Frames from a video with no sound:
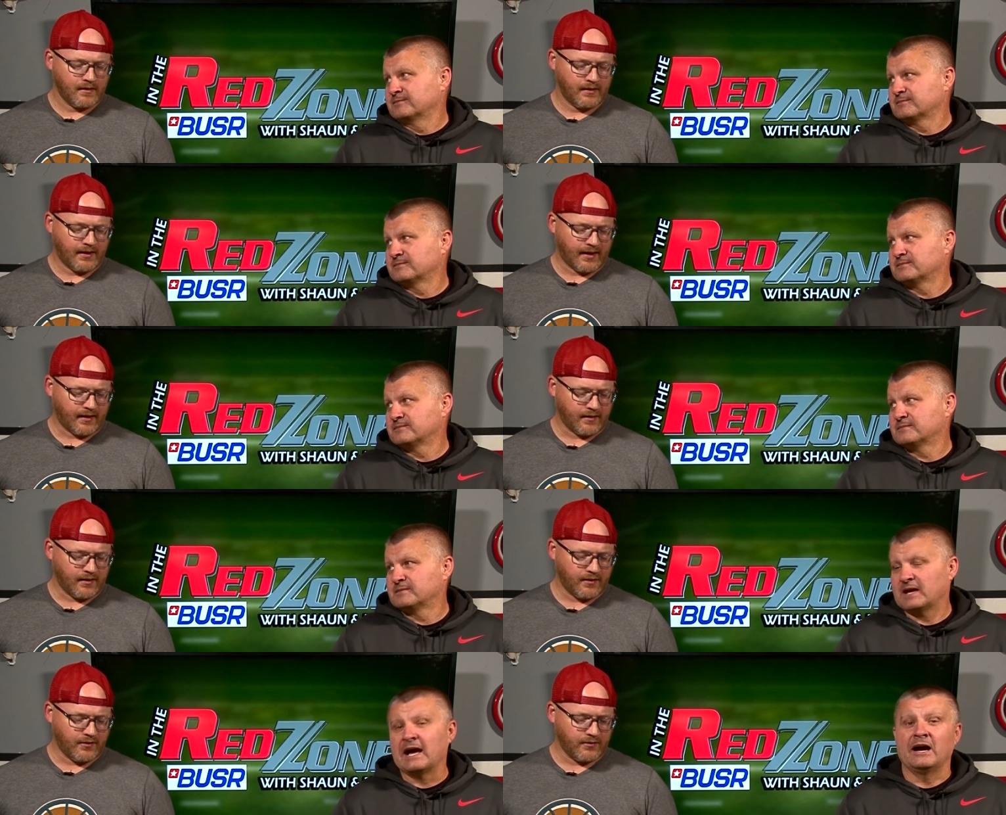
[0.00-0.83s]
Speaker 1: Yeah.
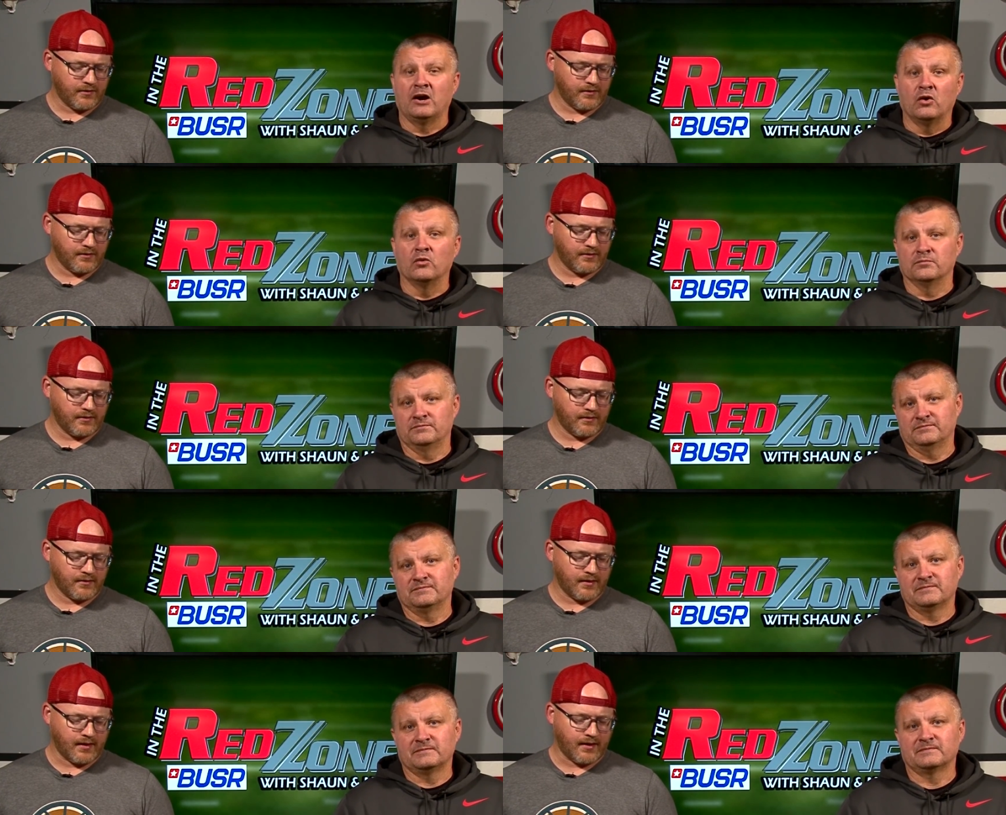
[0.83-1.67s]
at home.
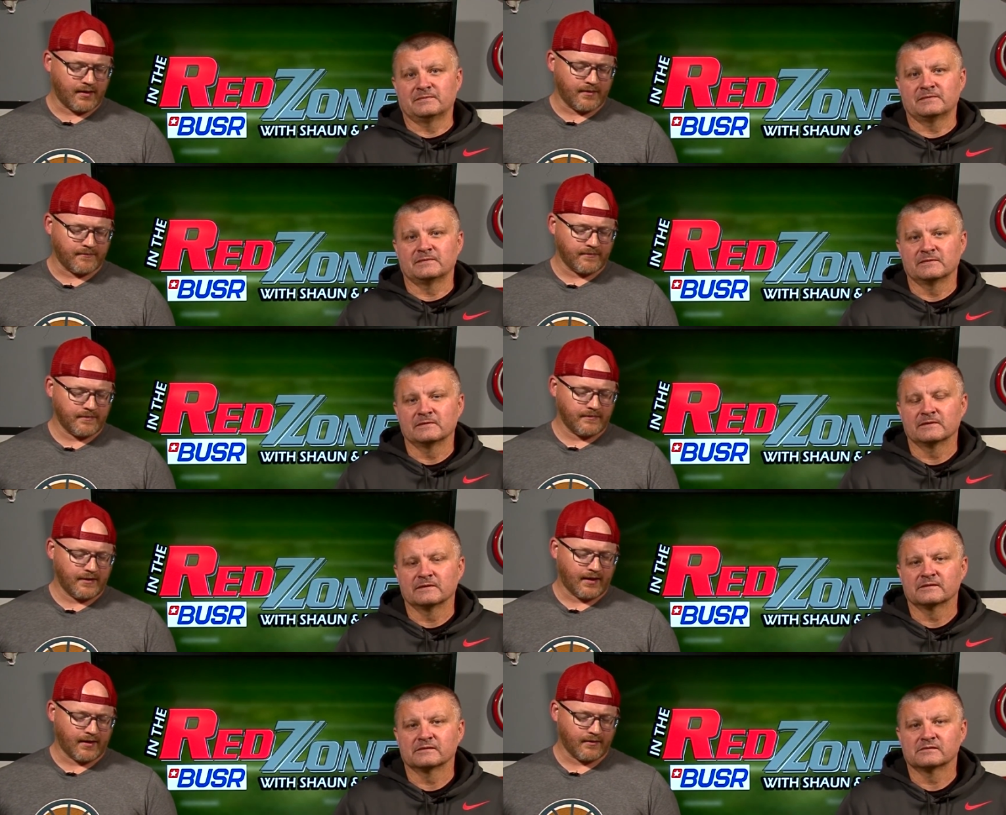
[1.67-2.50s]
Um,
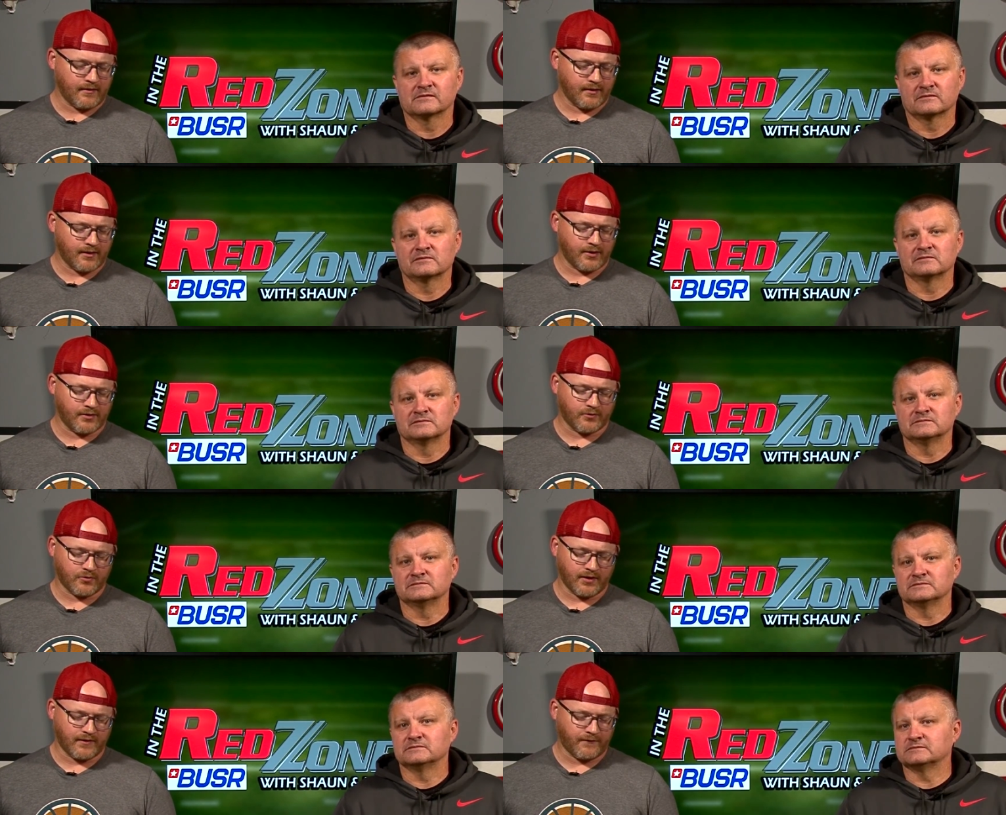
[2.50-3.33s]
yeah.
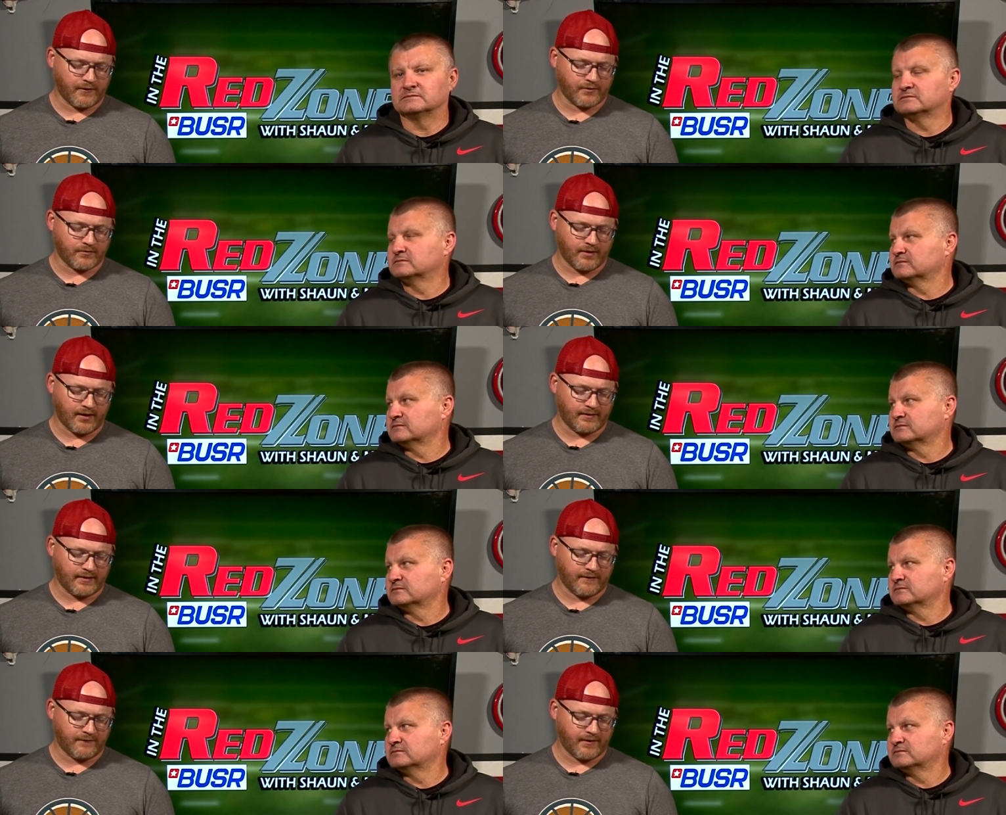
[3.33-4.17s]
121st ranked
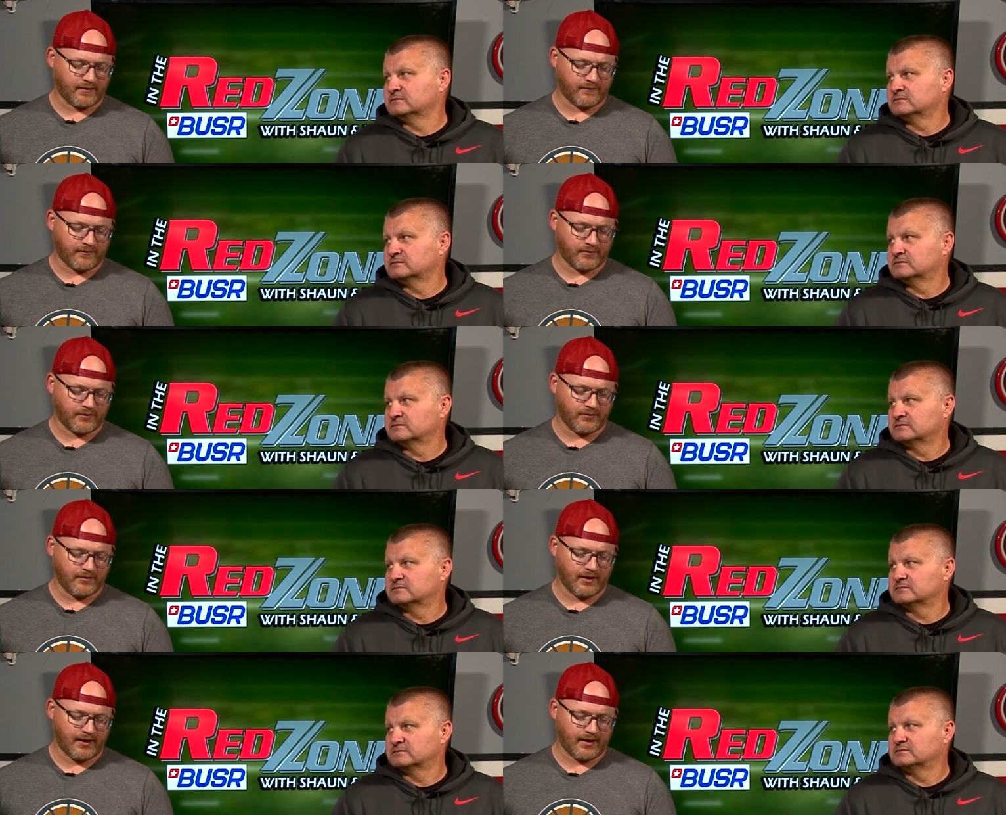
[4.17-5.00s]
defense for
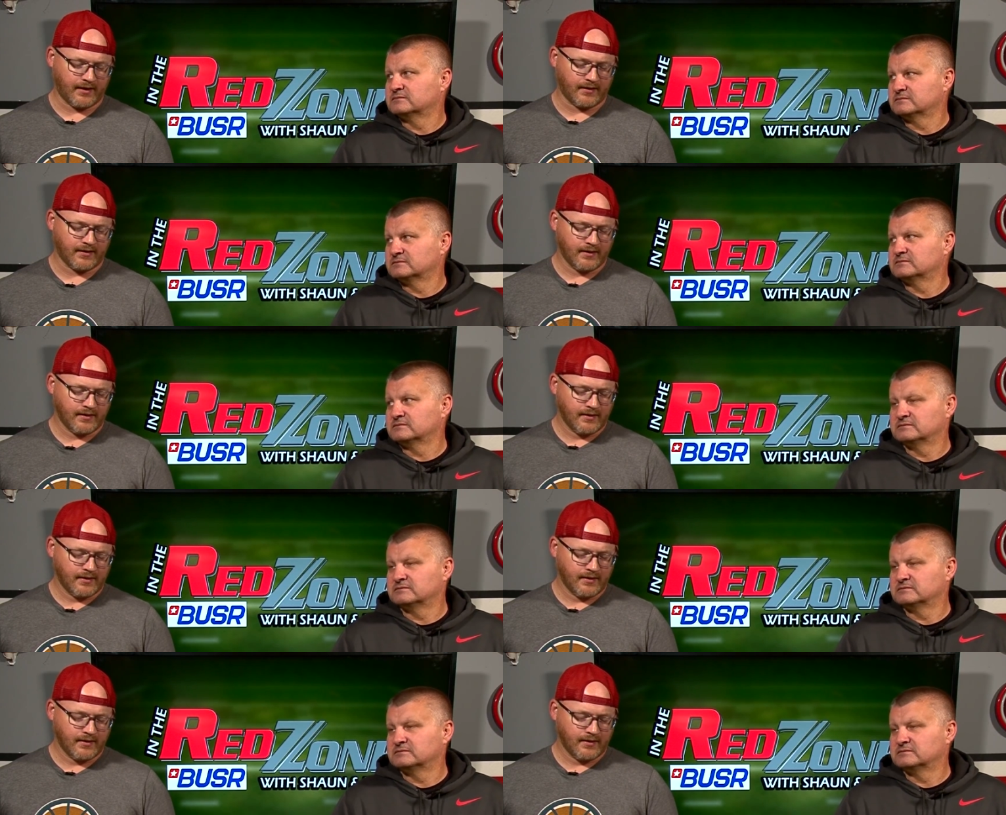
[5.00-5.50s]
Tulane.